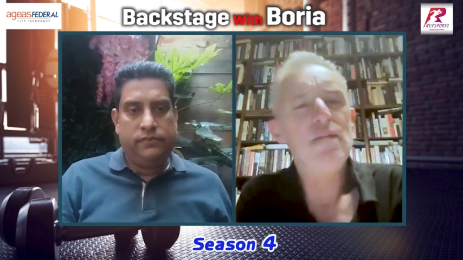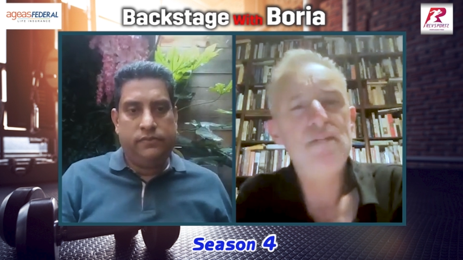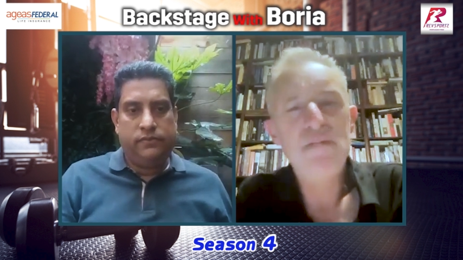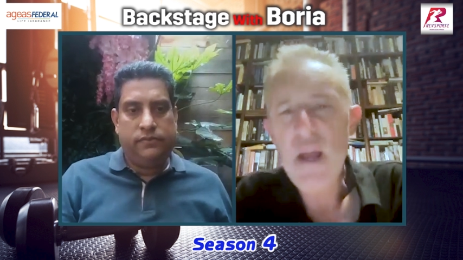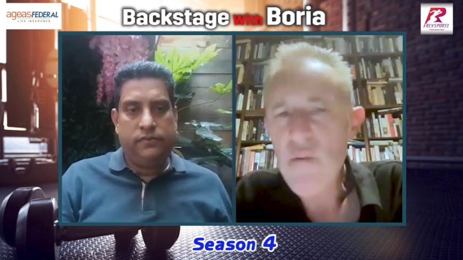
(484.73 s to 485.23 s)
Speaker 1: a
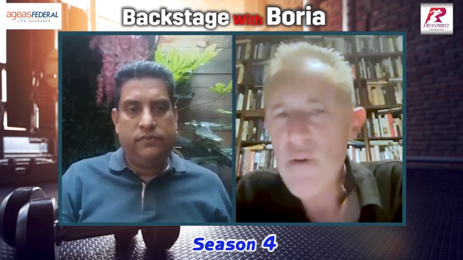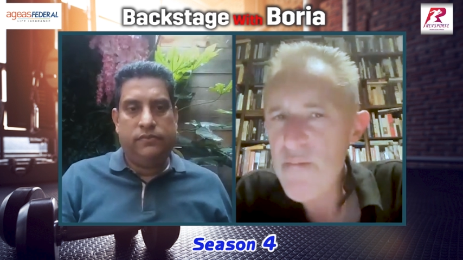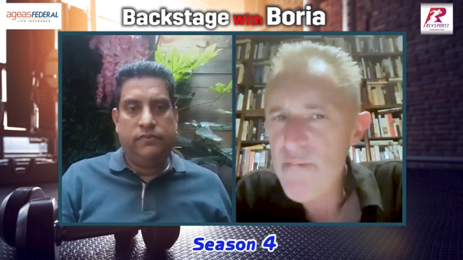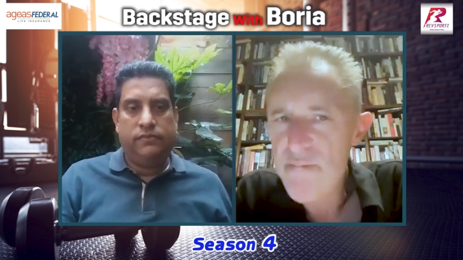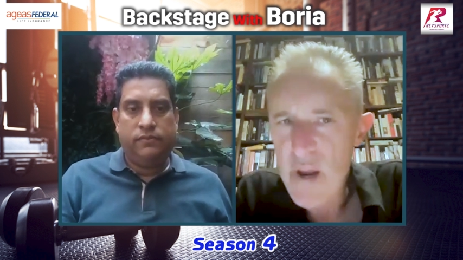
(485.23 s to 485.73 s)

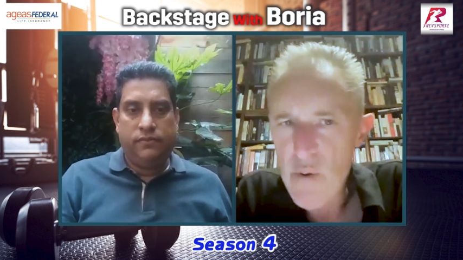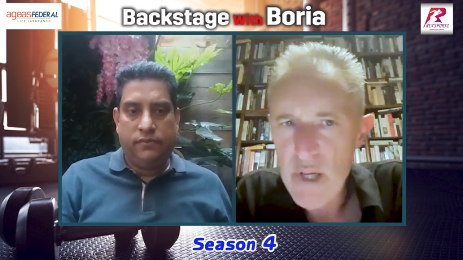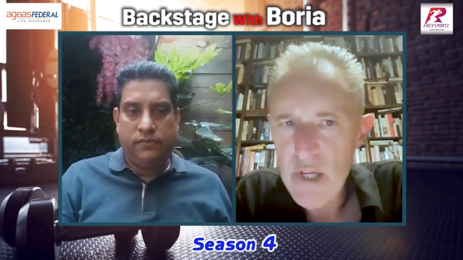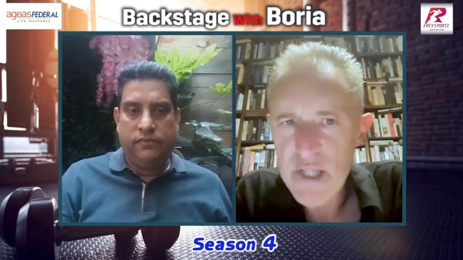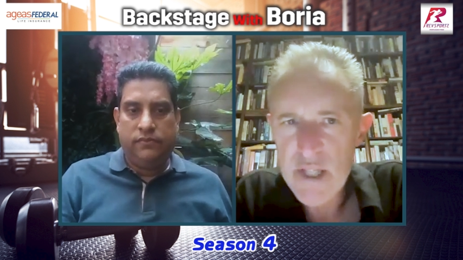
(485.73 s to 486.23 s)
very,
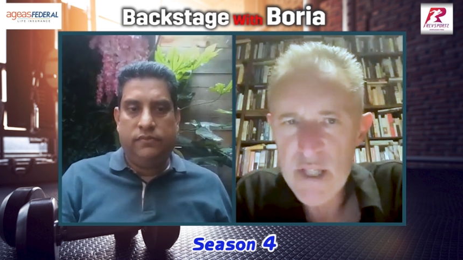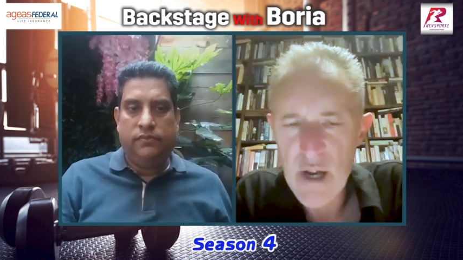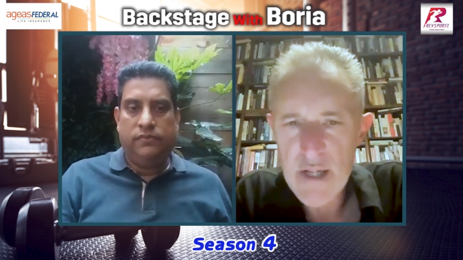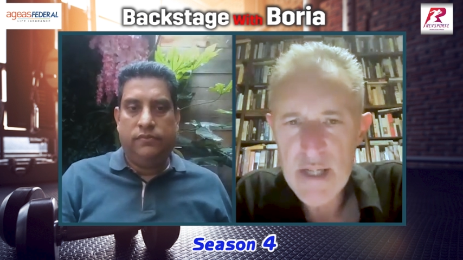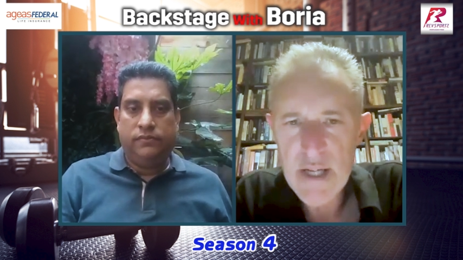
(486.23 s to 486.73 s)
very
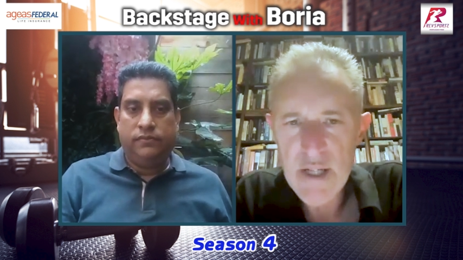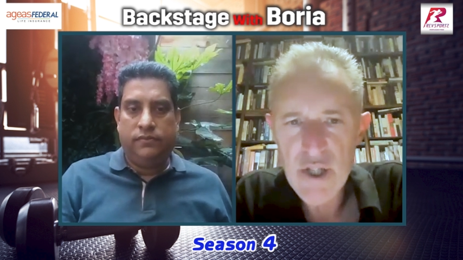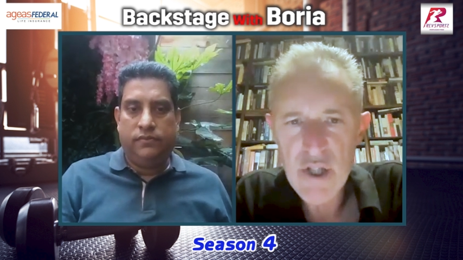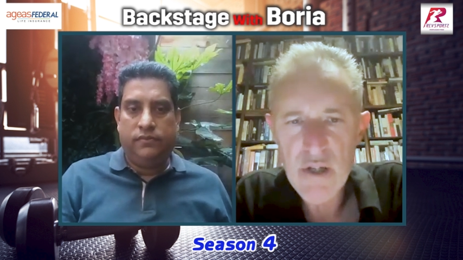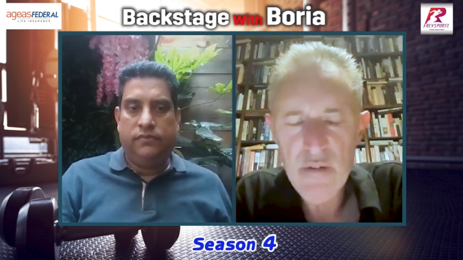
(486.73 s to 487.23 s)
slight
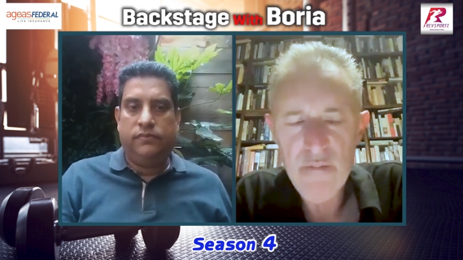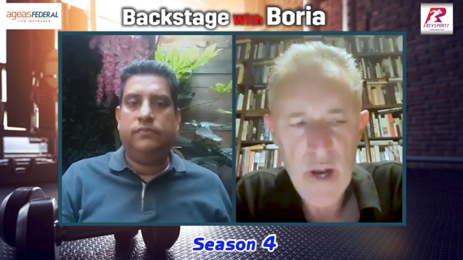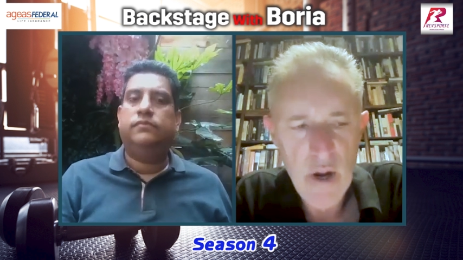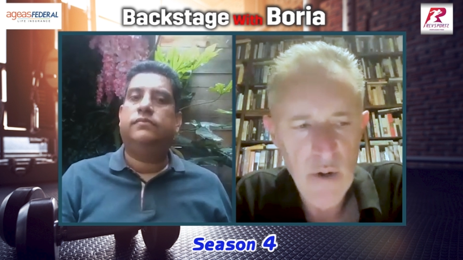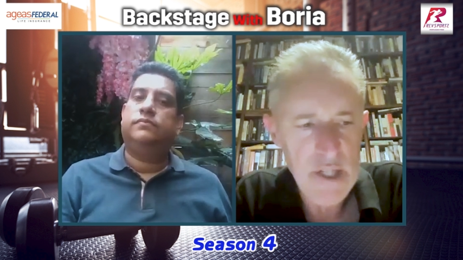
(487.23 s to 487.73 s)
edge,
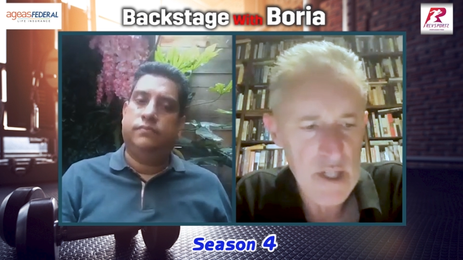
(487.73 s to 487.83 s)
very